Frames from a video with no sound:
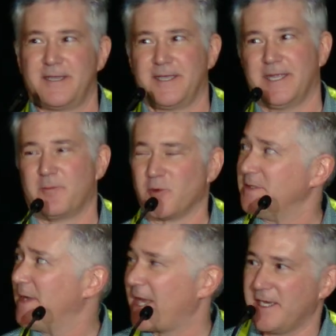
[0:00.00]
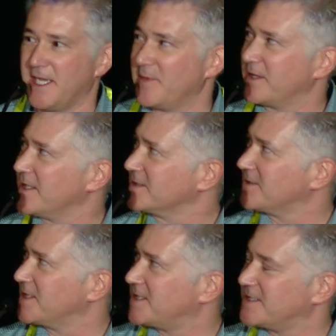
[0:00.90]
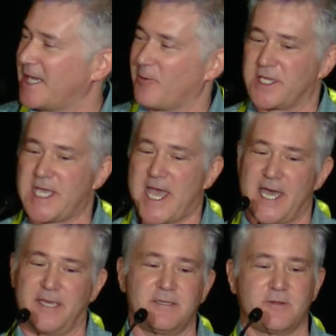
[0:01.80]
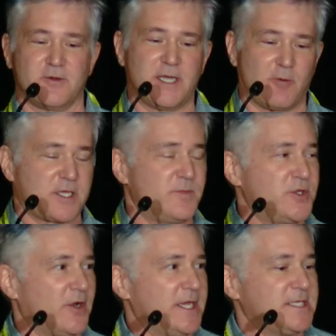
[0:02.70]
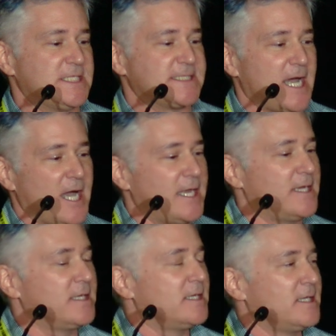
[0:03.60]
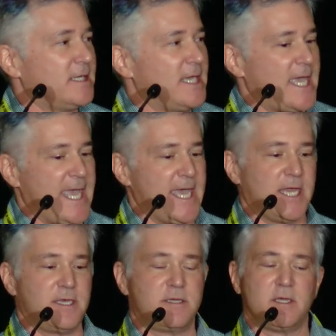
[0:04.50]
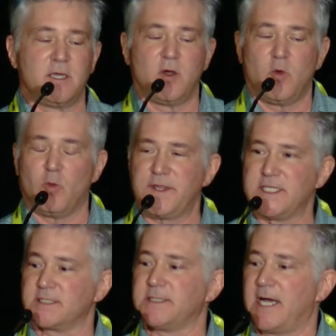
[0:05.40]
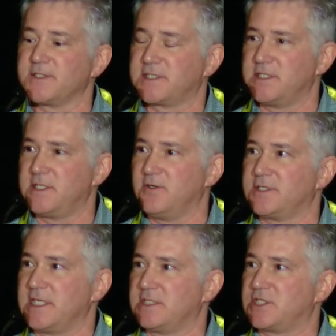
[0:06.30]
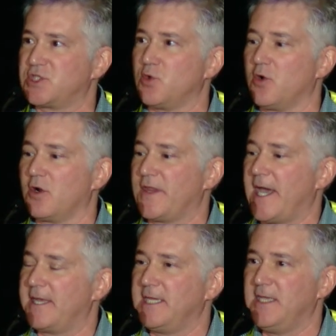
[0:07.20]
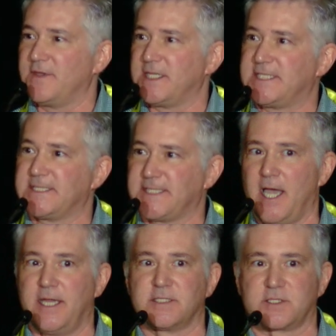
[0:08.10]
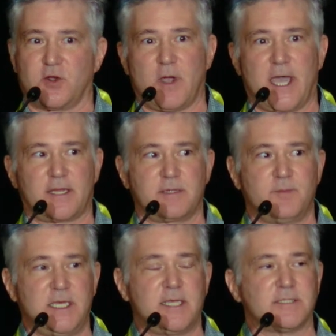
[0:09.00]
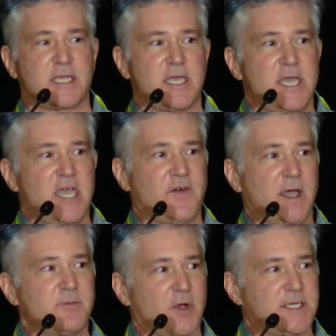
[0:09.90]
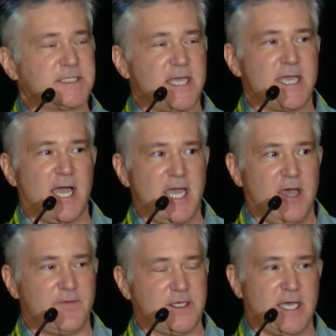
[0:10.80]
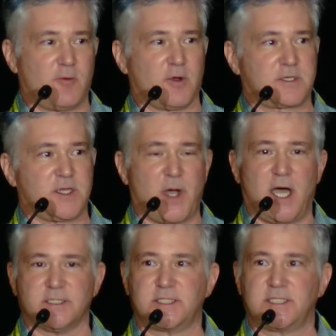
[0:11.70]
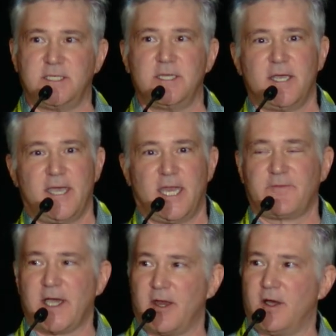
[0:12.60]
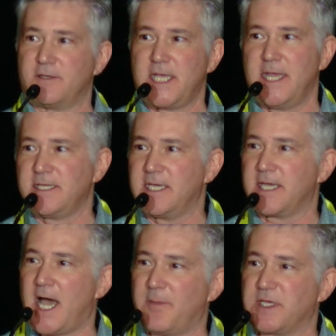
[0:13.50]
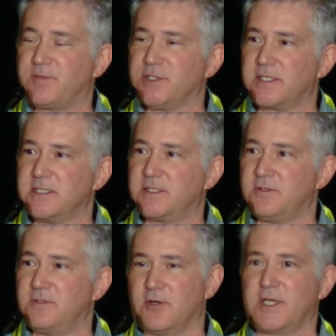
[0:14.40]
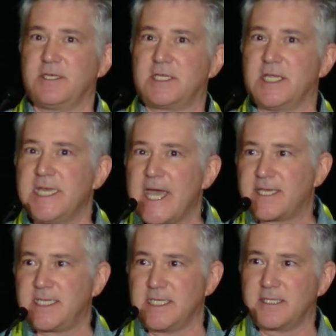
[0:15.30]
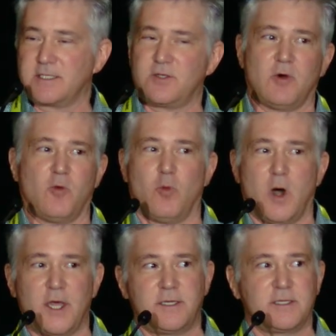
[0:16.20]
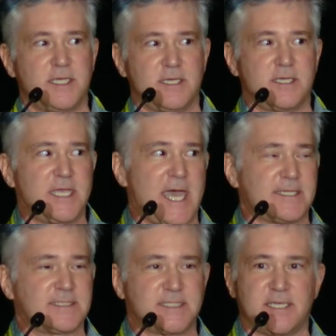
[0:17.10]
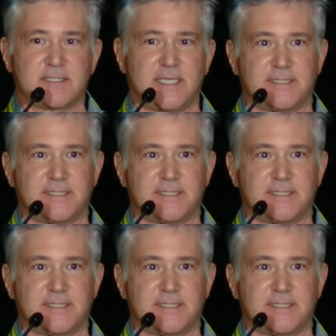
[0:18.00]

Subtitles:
and I'm really bad at naming things. So this is network CAD, or network computer-aided design. And what this allows us to do is ensure that even the design is correct. Meaning, like, if I'm trying to say I have a network topology and I've got a 10 gig optic plugged into, connecting to a 1 gig Cat6,